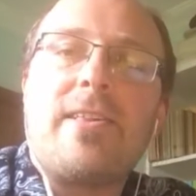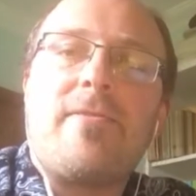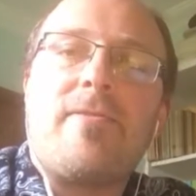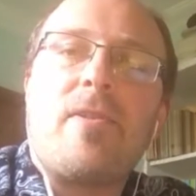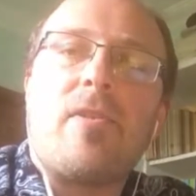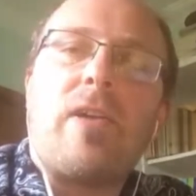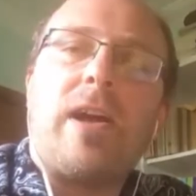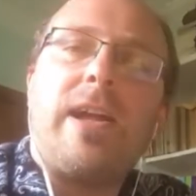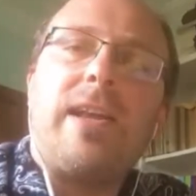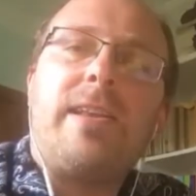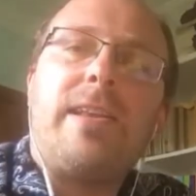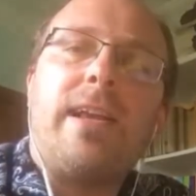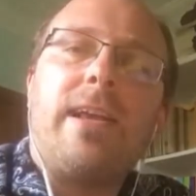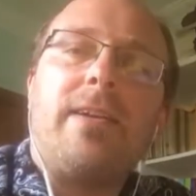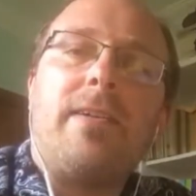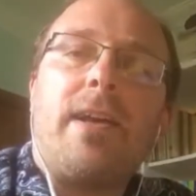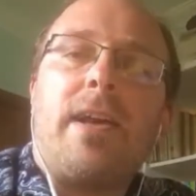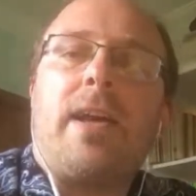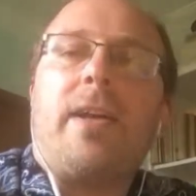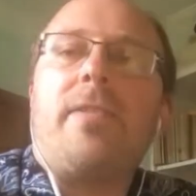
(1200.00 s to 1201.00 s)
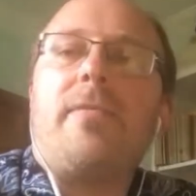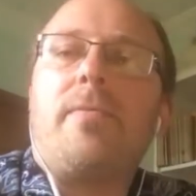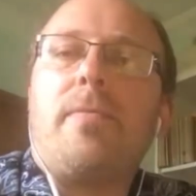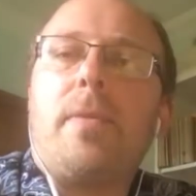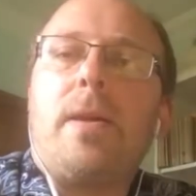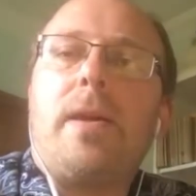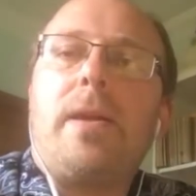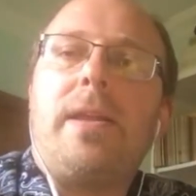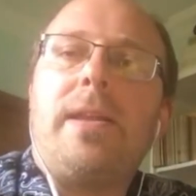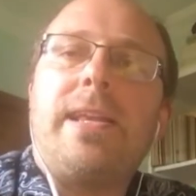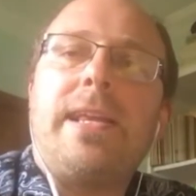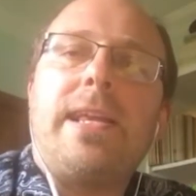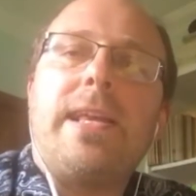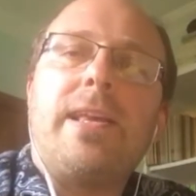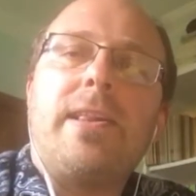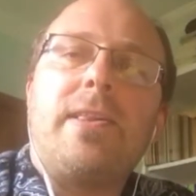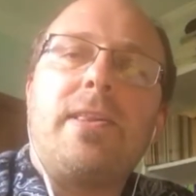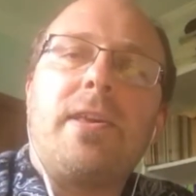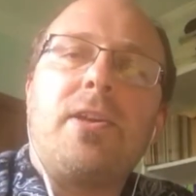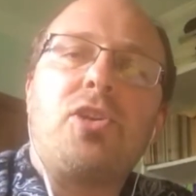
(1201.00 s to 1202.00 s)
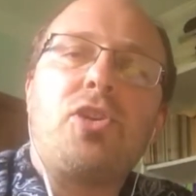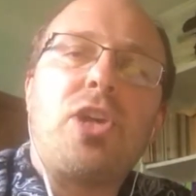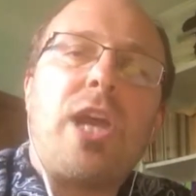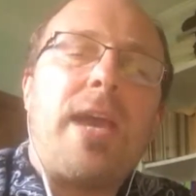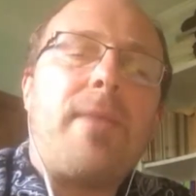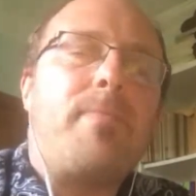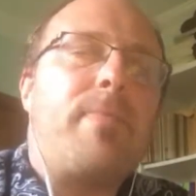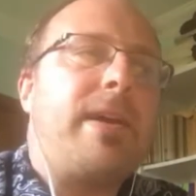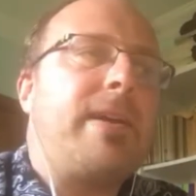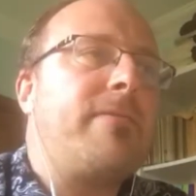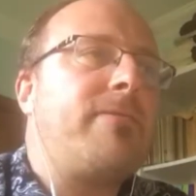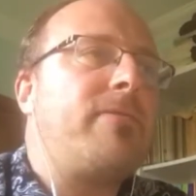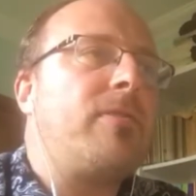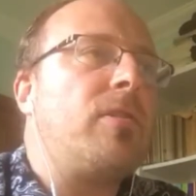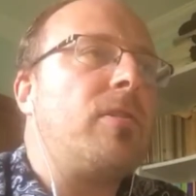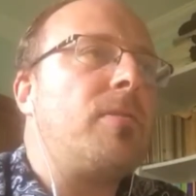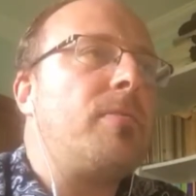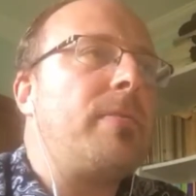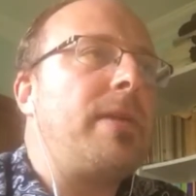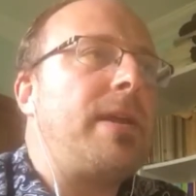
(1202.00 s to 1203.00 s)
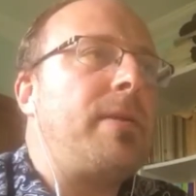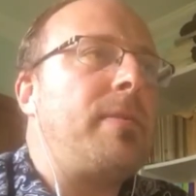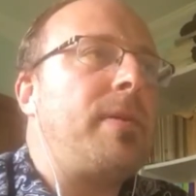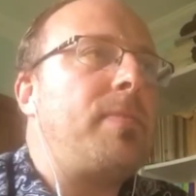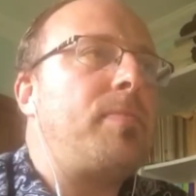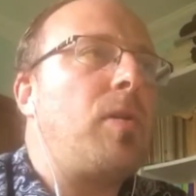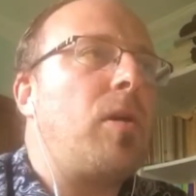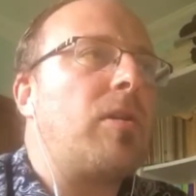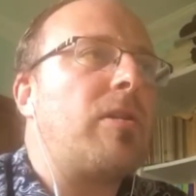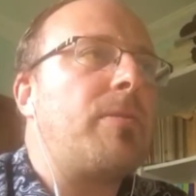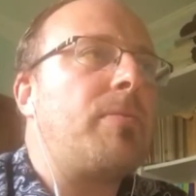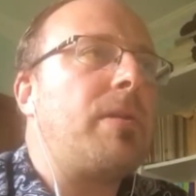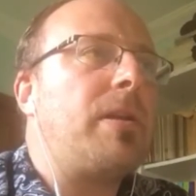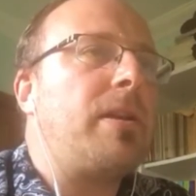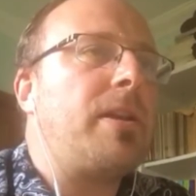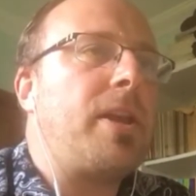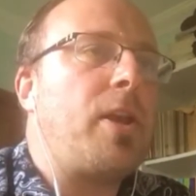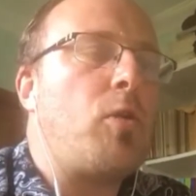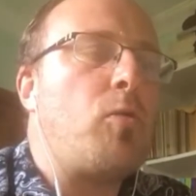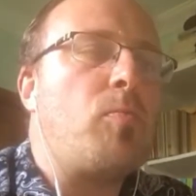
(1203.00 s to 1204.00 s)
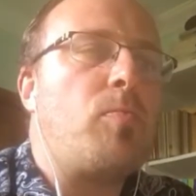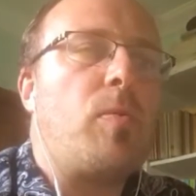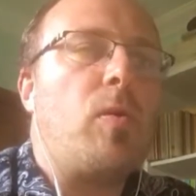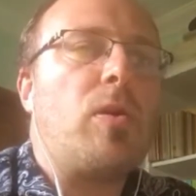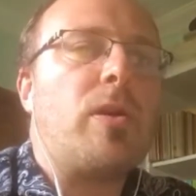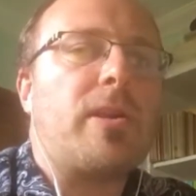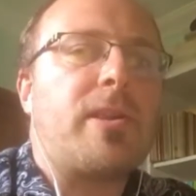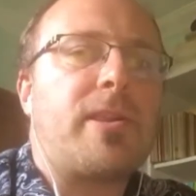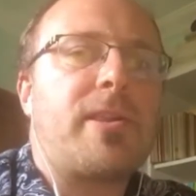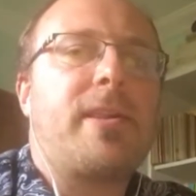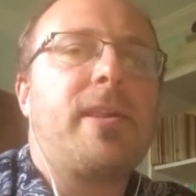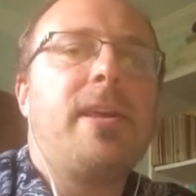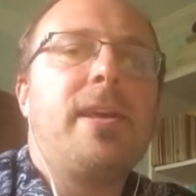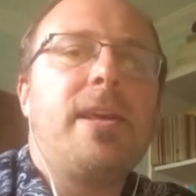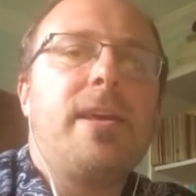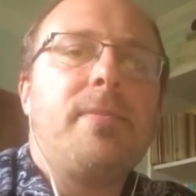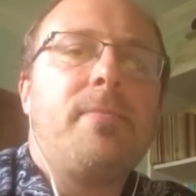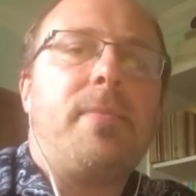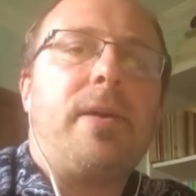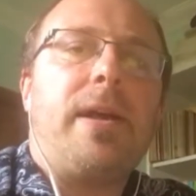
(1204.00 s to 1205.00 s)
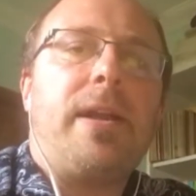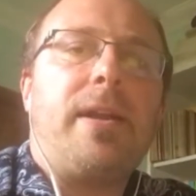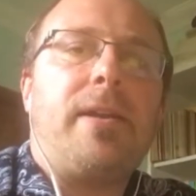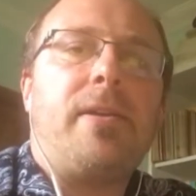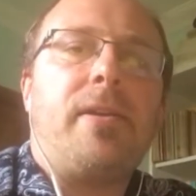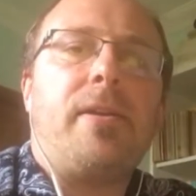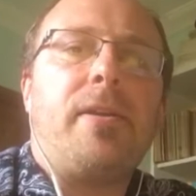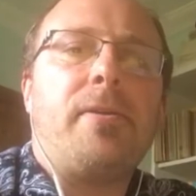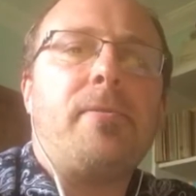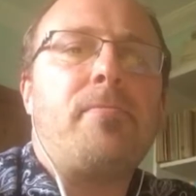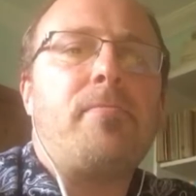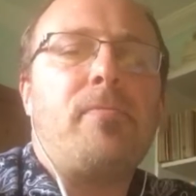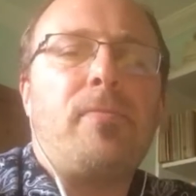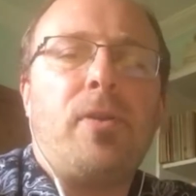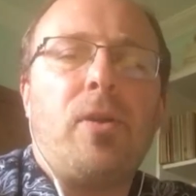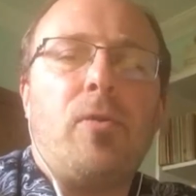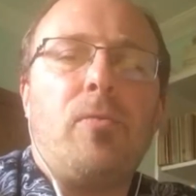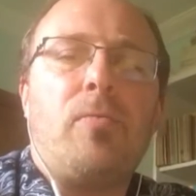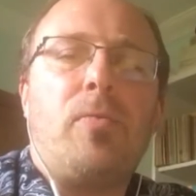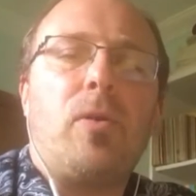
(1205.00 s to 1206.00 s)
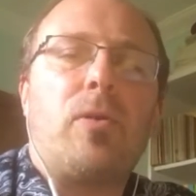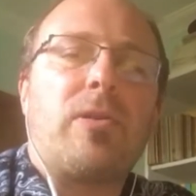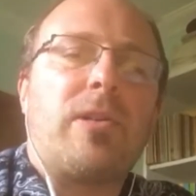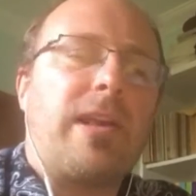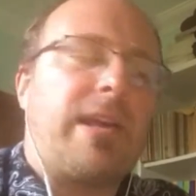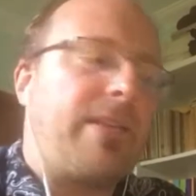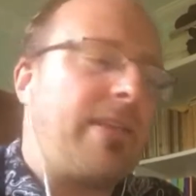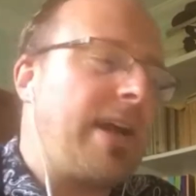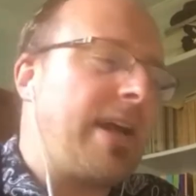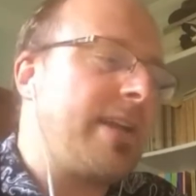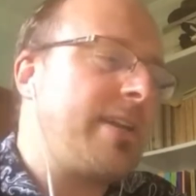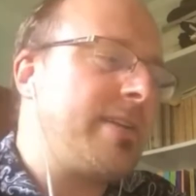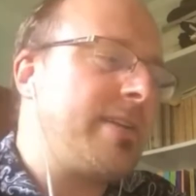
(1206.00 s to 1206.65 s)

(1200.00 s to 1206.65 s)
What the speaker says: for writing, ideas are shaping for maybe possible new books, but books like that,